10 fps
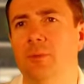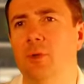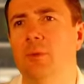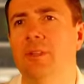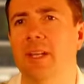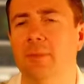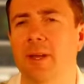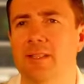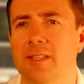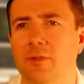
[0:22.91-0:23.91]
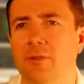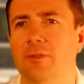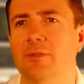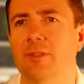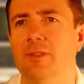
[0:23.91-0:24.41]
We normally take about
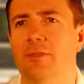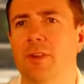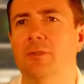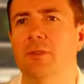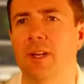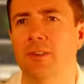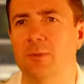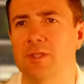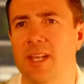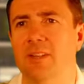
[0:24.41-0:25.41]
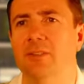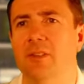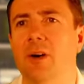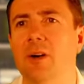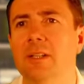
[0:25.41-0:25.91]
750 photographs, which sounds a
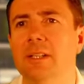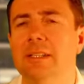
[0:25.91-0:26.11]
lot,